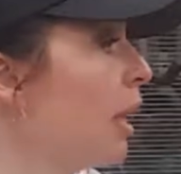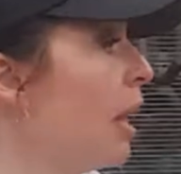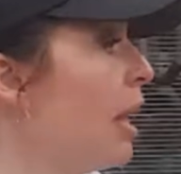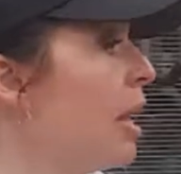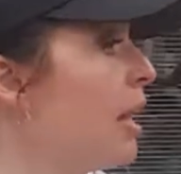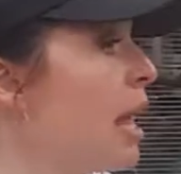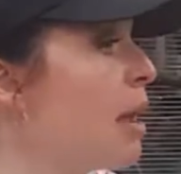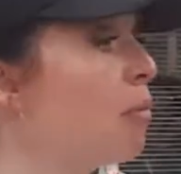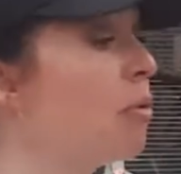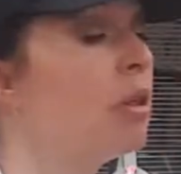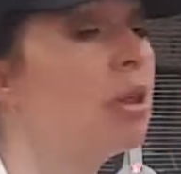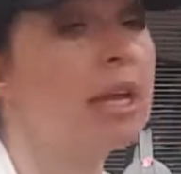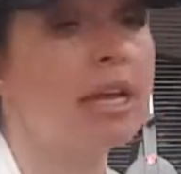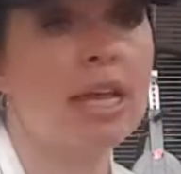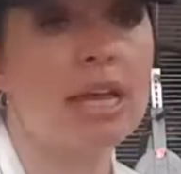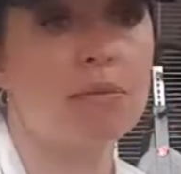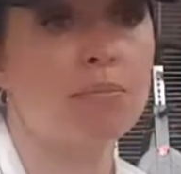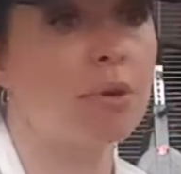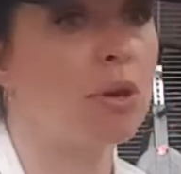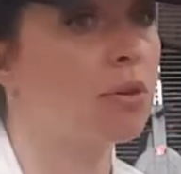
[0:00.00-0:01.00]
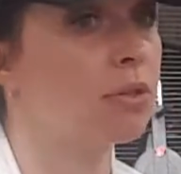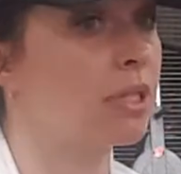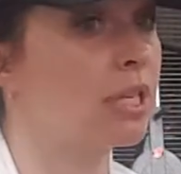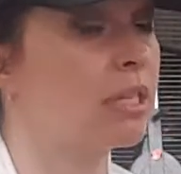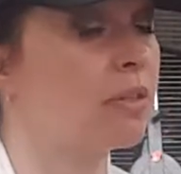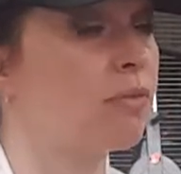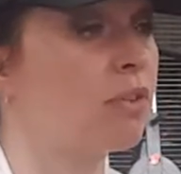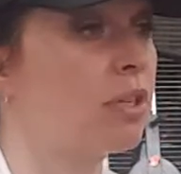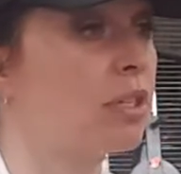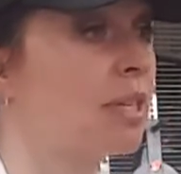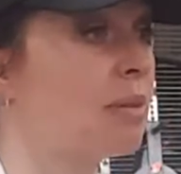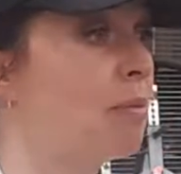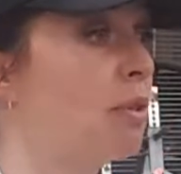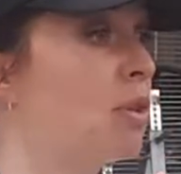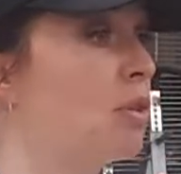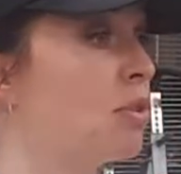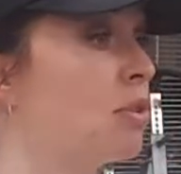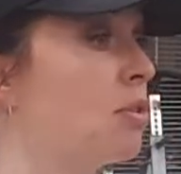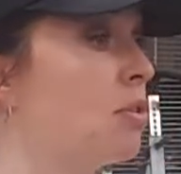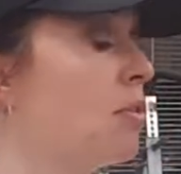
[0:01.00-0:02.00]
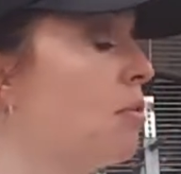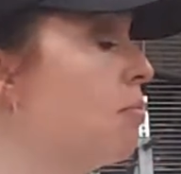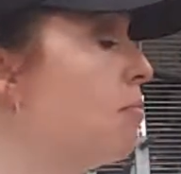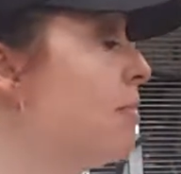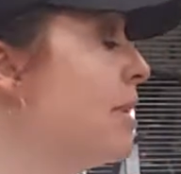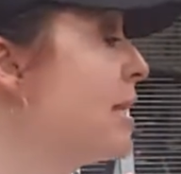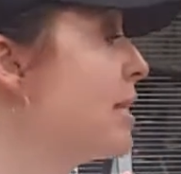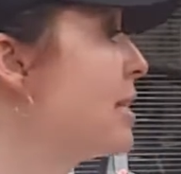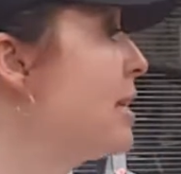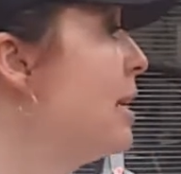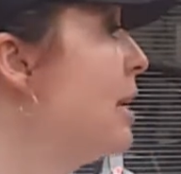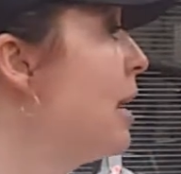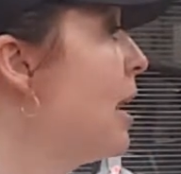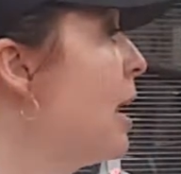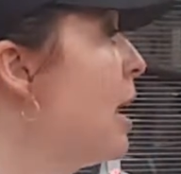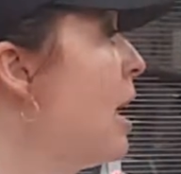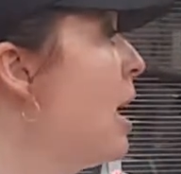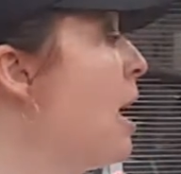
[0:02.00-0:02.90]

and I will again post this for some of those who missed it,